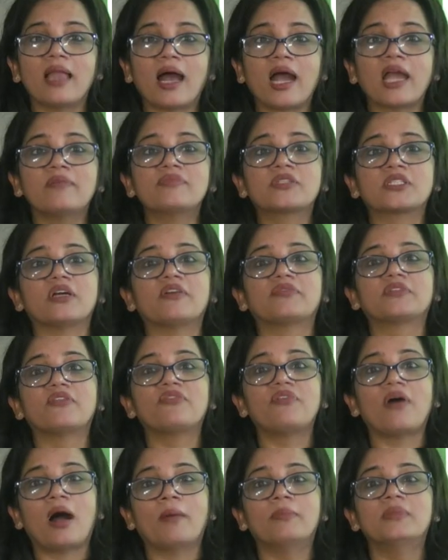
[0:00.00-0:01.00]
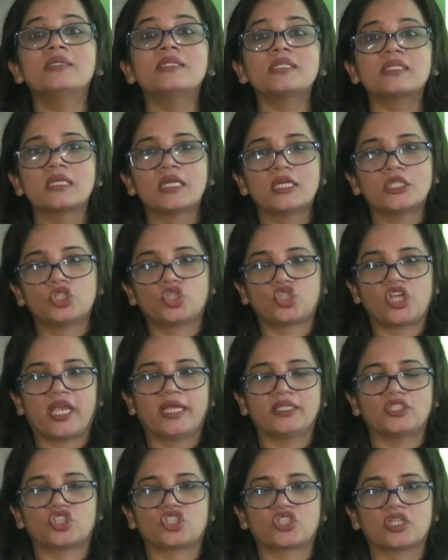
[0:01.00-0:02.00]
lives of the farmers
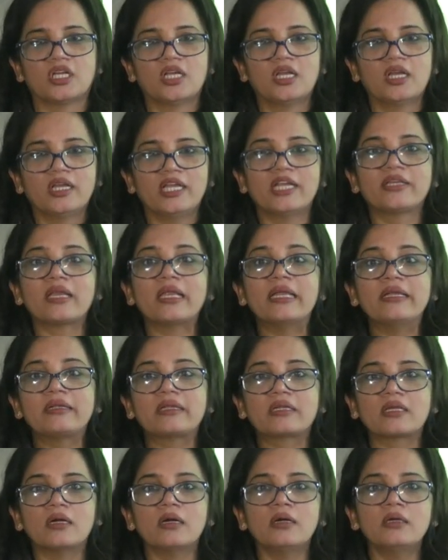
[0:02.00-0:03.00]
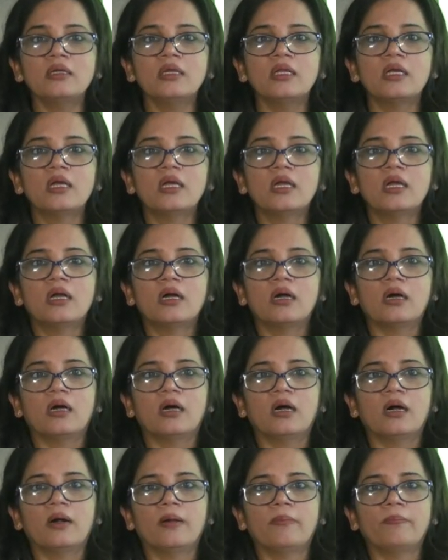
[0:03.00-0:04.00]
changed. It in turn
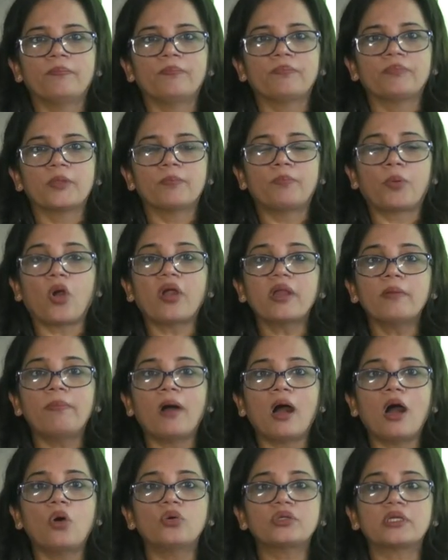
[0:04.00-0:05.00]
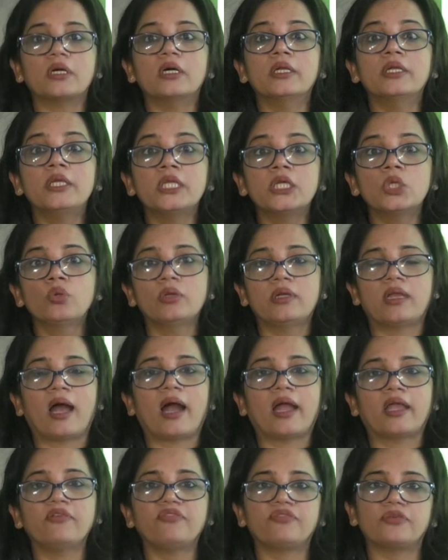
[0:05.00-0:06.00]
brought about a new
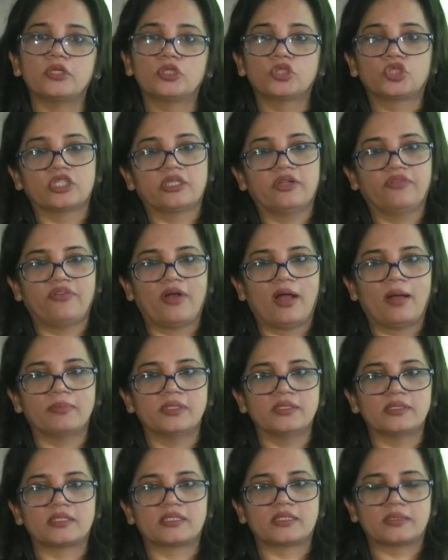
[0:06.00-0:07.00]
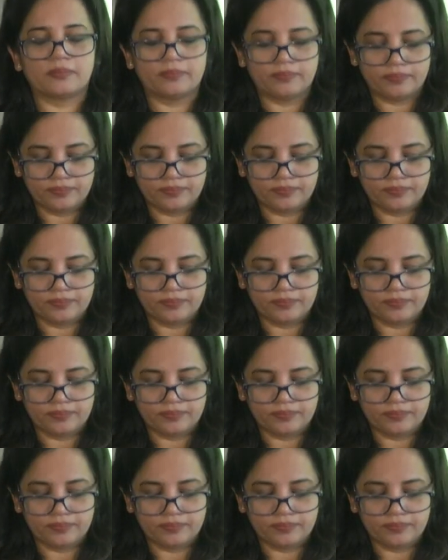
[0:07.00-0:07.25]
life to the farmers.